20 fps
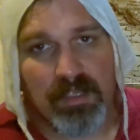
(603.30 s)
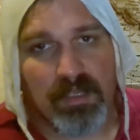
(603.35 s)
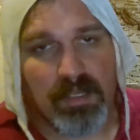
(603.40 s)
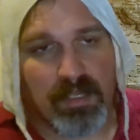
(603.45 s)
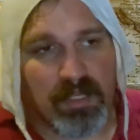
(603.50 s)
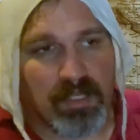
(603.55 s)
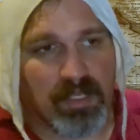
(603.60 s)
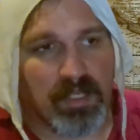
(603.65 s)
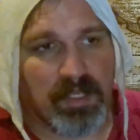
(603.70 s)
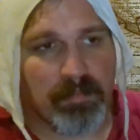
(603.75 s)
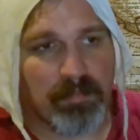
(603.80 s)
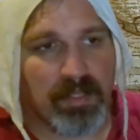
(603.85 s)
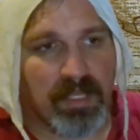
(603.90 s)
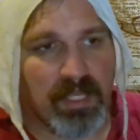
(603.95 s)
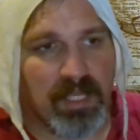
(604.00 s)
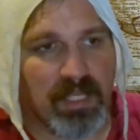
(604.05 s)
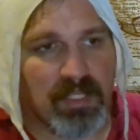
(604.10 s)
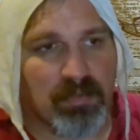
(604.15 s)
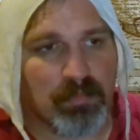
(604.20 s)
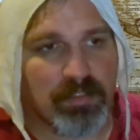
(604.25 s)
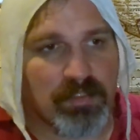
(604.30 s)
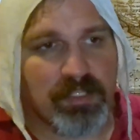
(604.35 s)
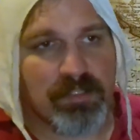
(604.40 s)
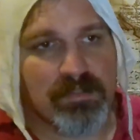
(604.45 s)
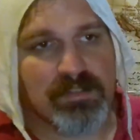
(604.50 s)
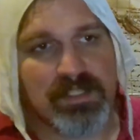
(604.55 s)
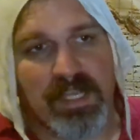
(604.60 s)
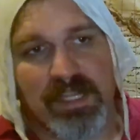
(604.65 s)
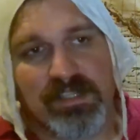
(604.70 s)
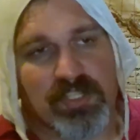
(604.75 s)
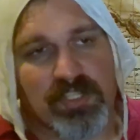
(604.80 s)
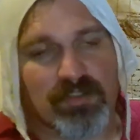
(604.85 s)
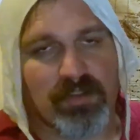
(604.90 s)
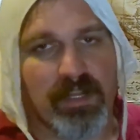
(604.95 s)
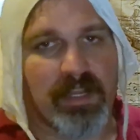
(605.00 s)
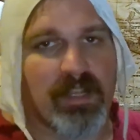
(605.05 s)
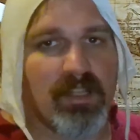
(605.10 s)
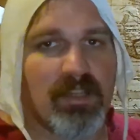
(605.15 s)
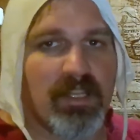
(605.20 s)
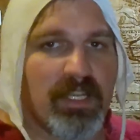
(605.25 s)
and will use that to
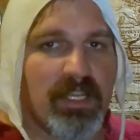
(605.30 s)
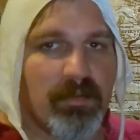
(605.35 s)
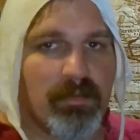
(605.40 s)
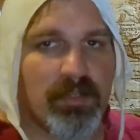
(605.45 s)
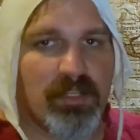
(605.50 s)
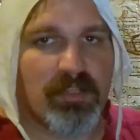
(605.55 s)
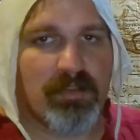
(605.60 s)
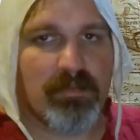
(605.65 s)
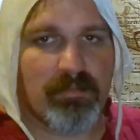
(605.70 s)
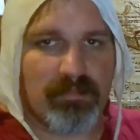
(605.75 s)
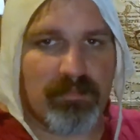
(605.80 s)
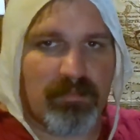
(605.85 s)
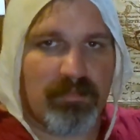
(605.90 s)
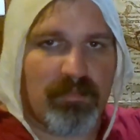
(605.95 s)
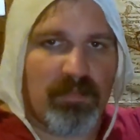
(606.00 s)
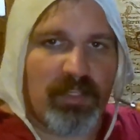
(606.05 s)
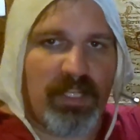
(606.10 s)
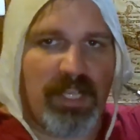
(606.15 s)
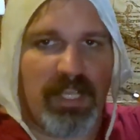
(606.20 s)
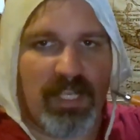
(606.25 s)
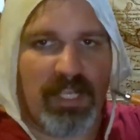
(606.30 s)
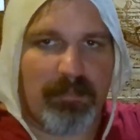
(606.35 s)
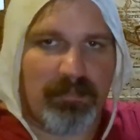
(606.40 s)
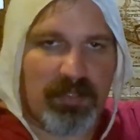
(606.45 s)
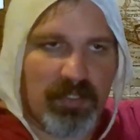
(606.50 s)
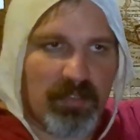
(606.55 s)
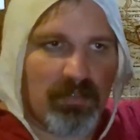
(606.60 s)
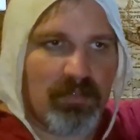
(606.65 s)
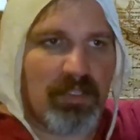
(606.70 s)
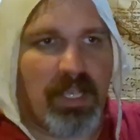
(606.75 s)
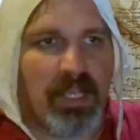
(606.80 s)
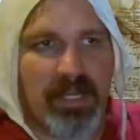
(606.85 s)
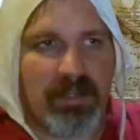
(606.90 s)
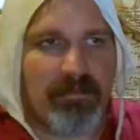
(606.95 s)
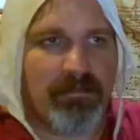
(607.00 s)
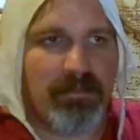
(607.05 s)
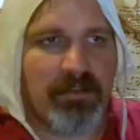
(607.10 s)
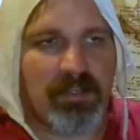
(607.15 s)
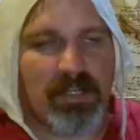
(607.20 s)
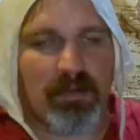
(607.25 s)
strike a line. And when you lay up your line,
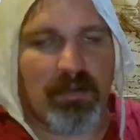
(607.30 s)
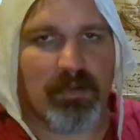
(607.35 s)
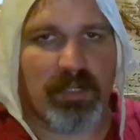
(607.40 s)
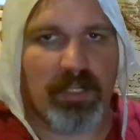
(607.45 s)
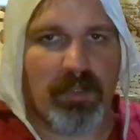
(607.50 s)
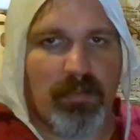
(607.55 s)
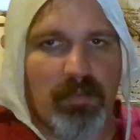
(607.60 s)
figure out where you